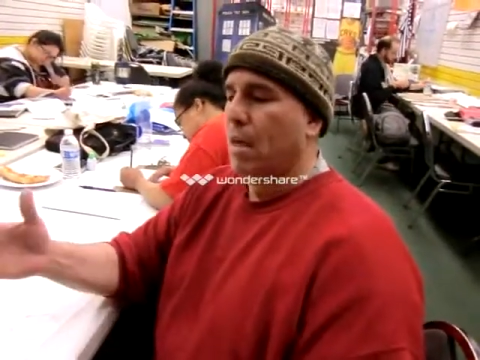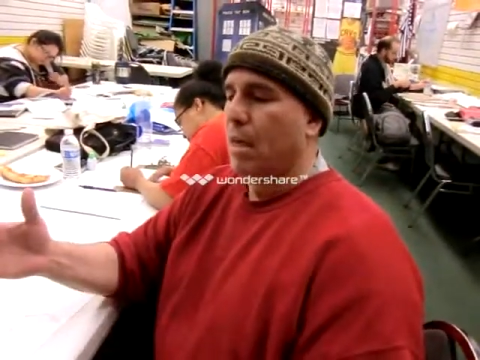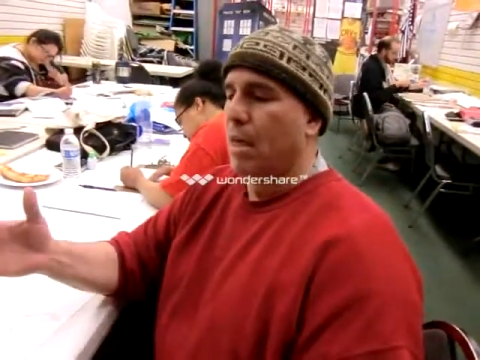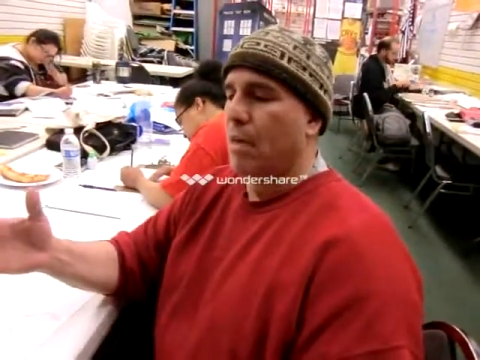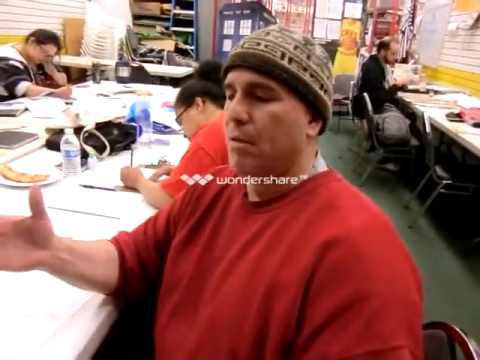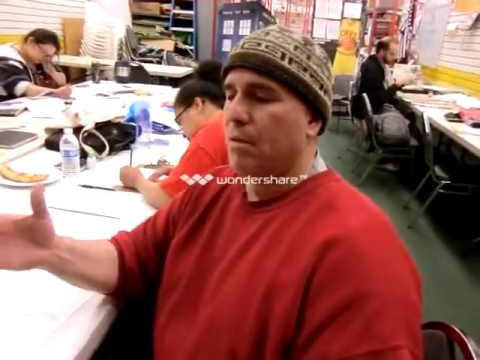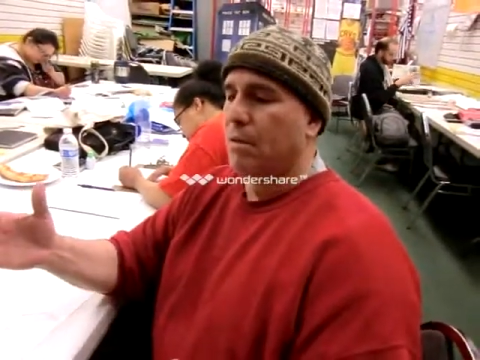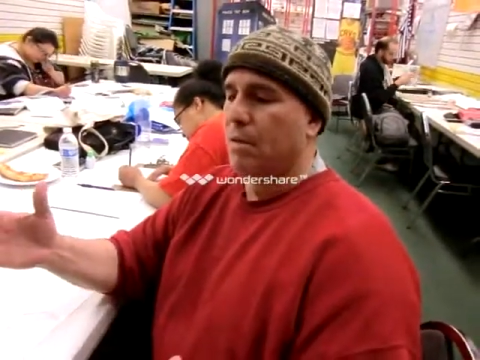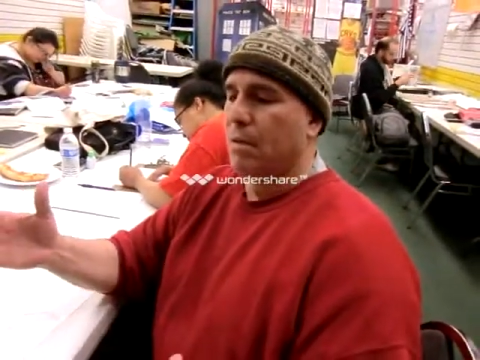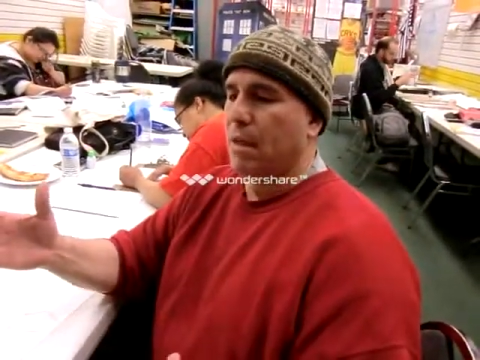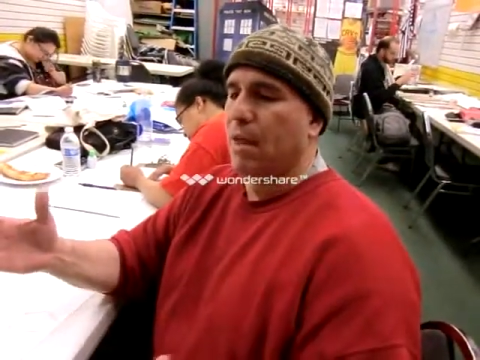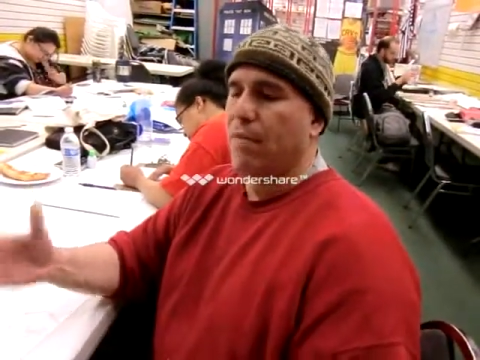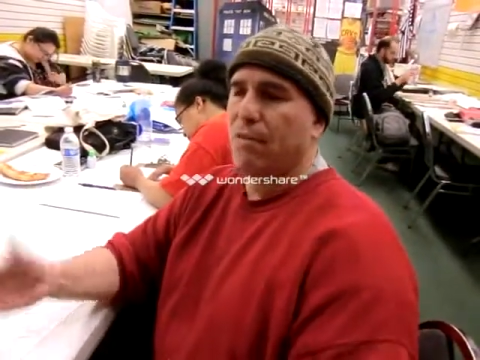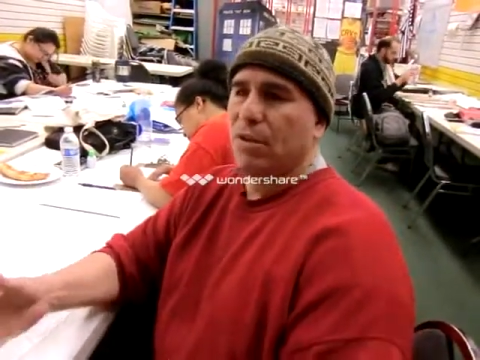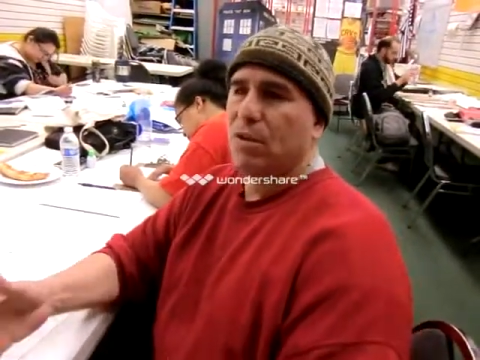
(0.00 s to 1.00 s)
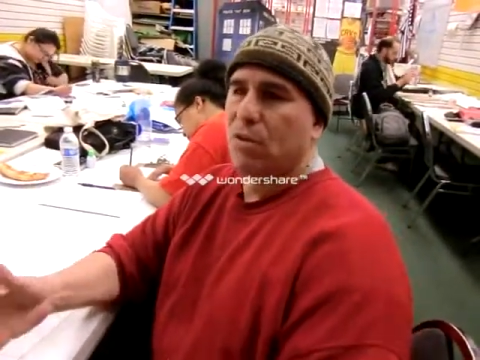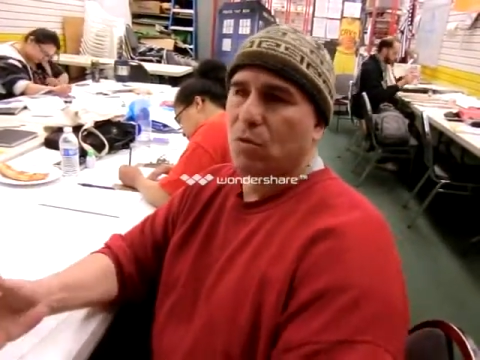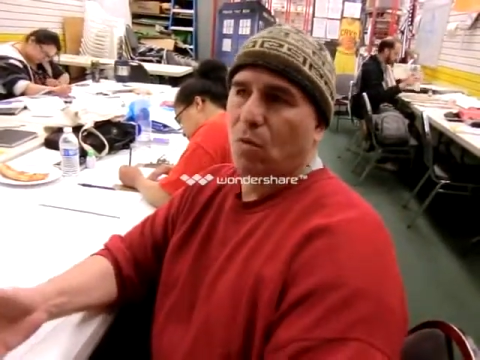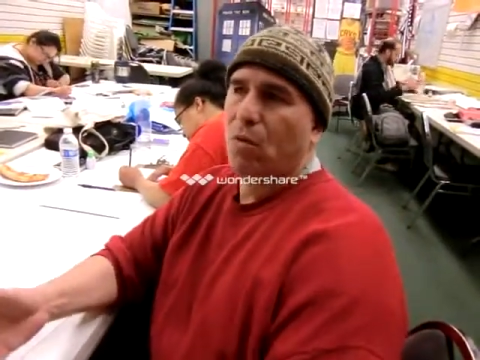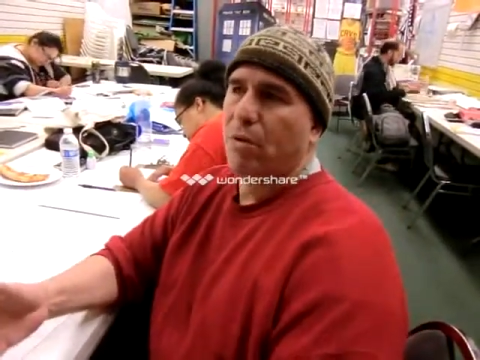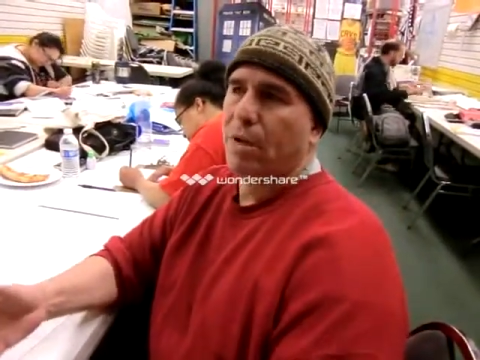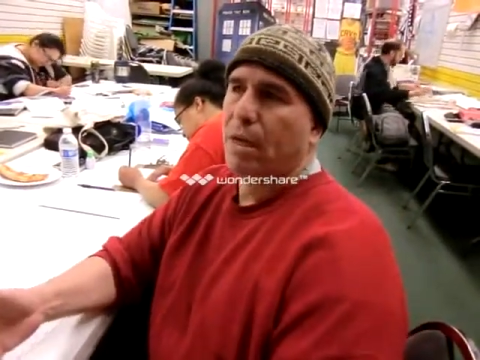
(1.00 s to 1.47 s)
It's every
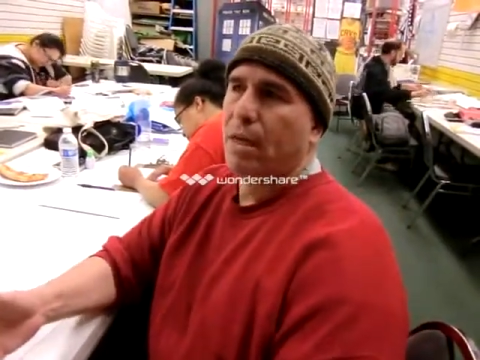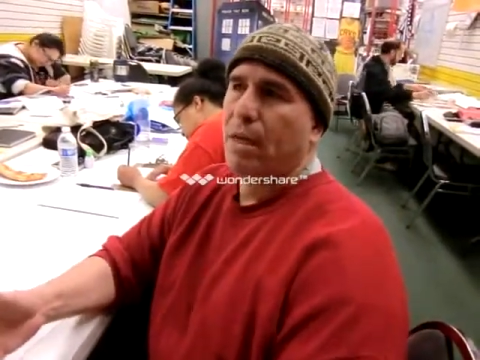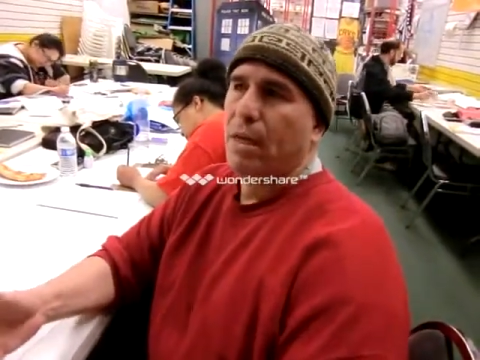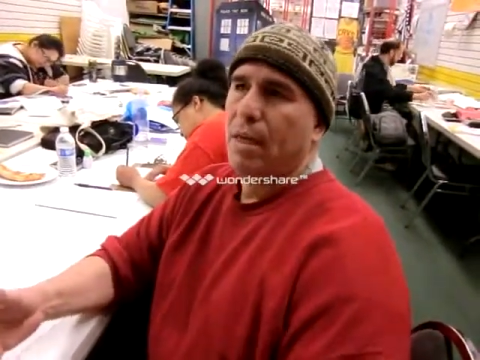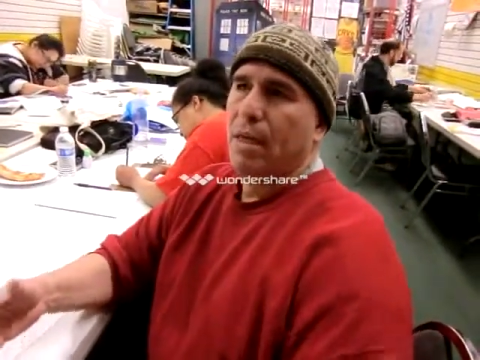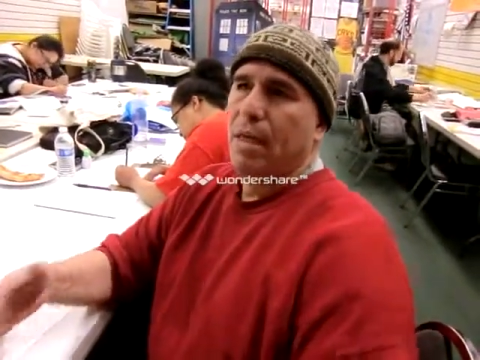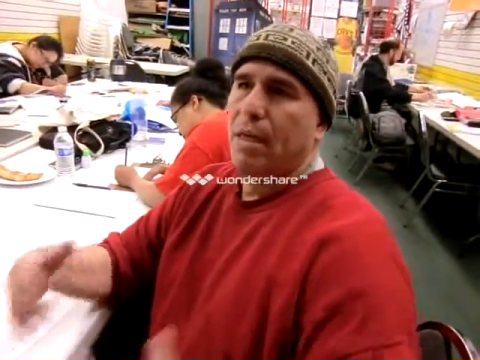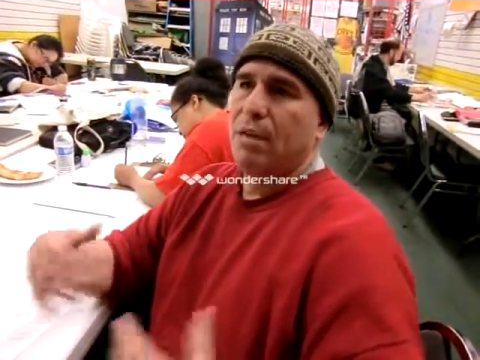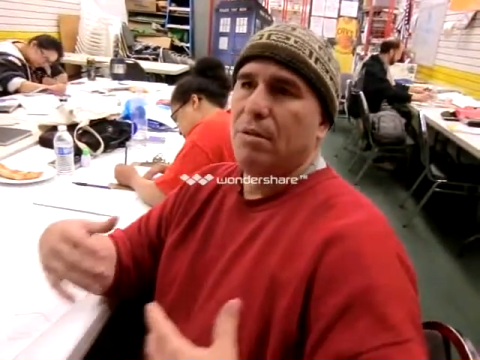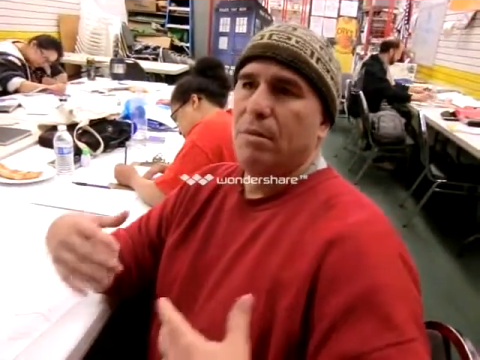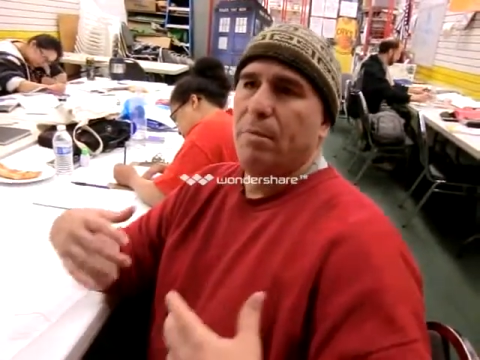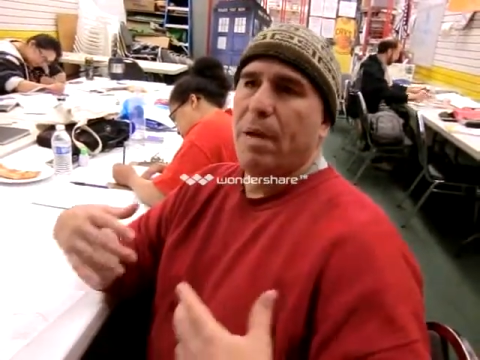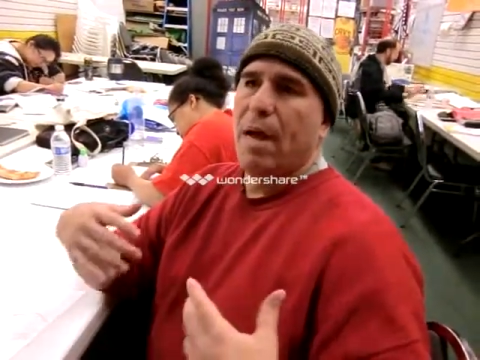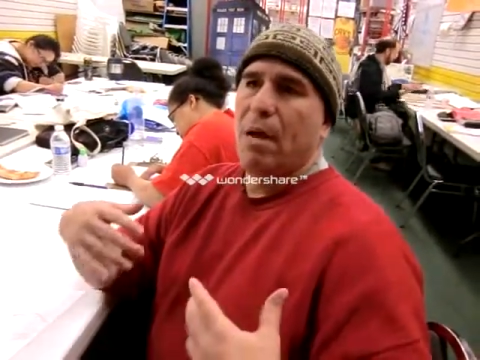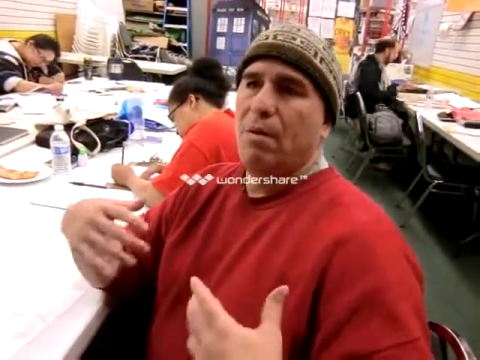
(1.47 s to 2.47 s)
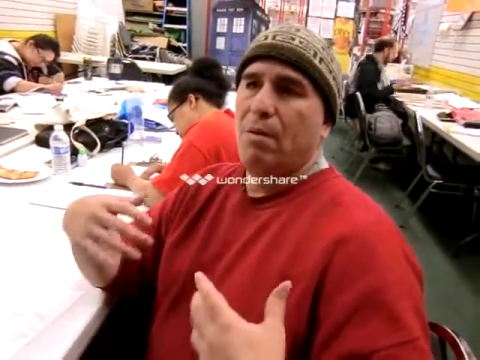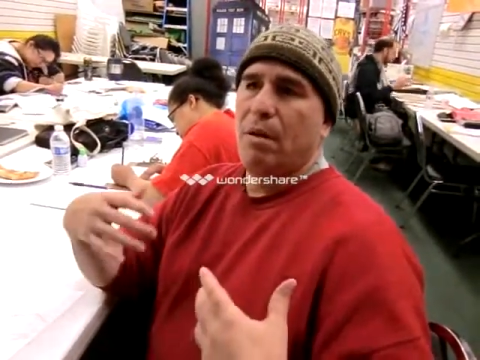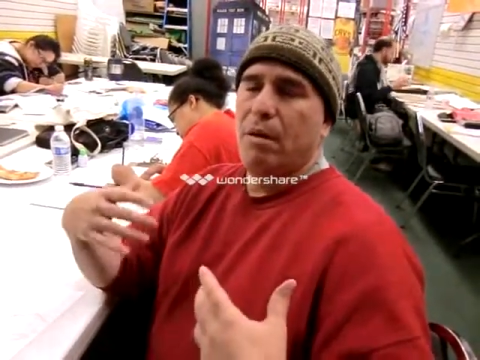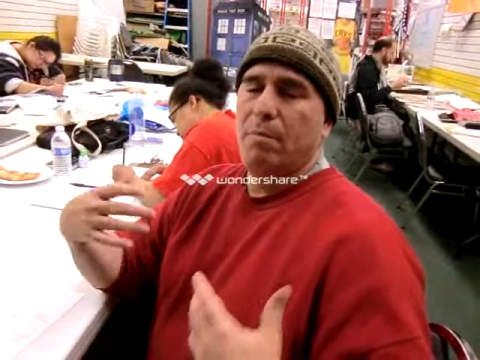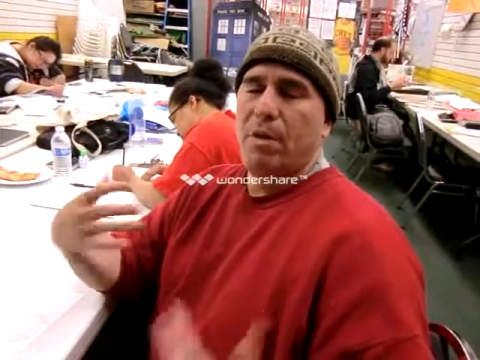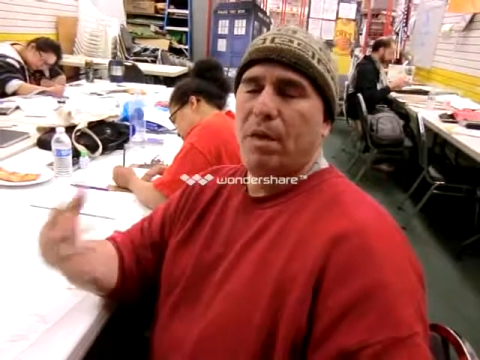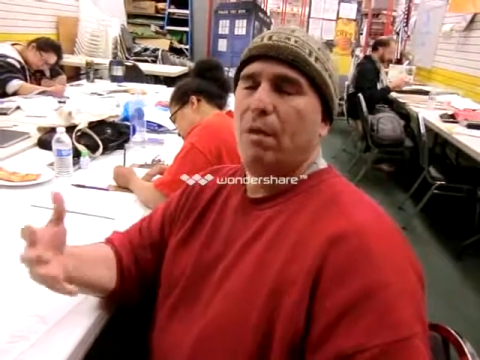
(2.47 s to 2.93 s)
story is about
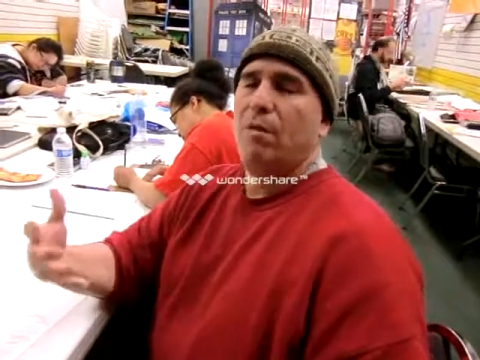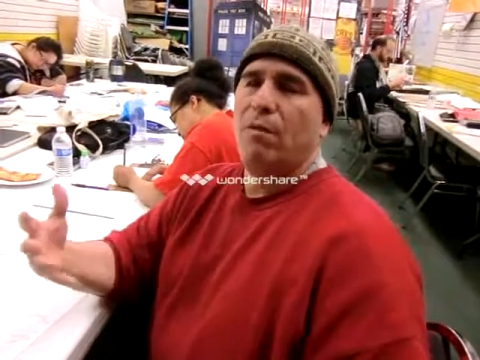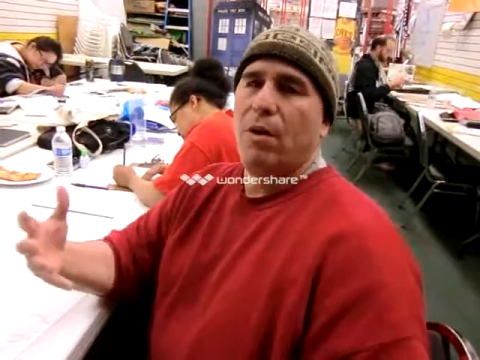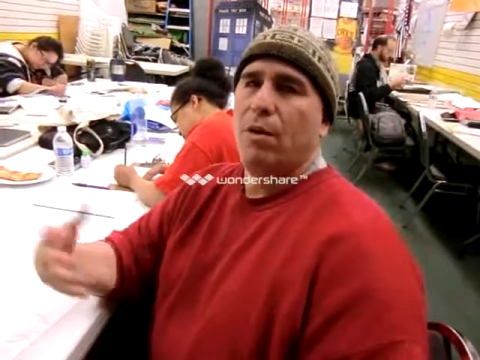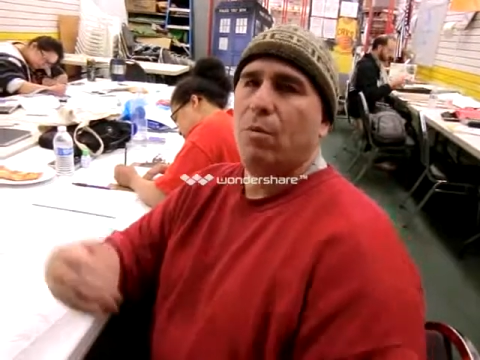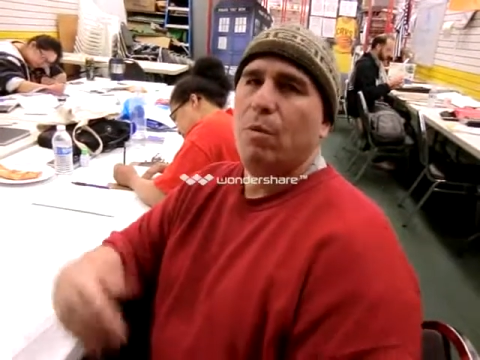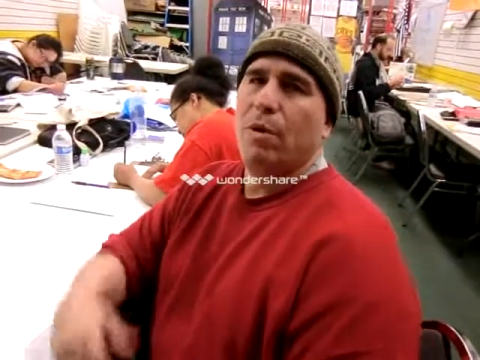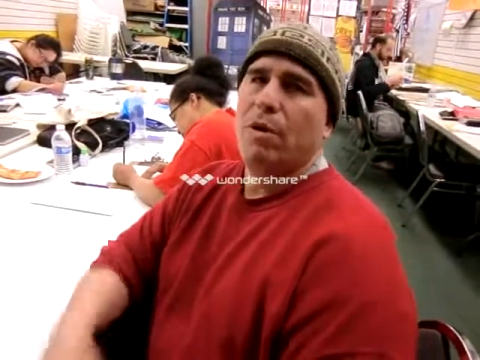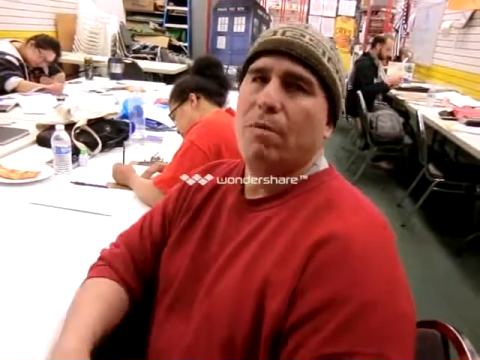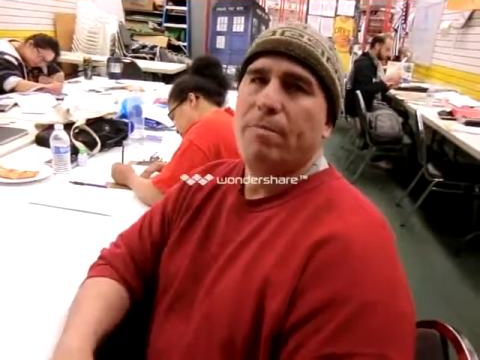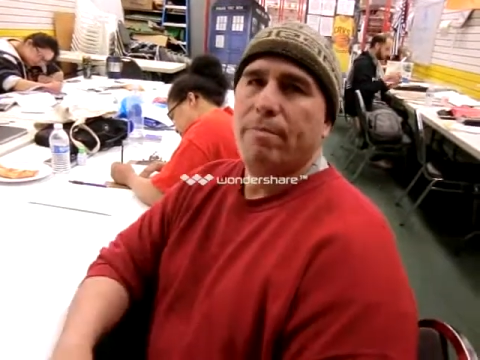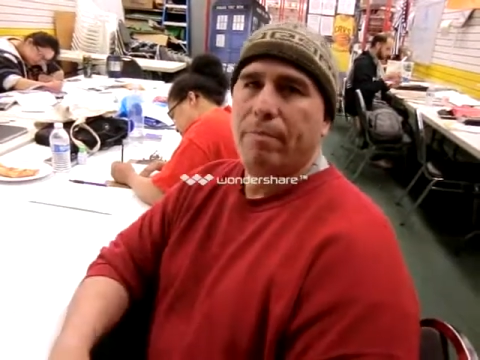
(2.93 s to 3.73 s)
a Medal of Honor winner.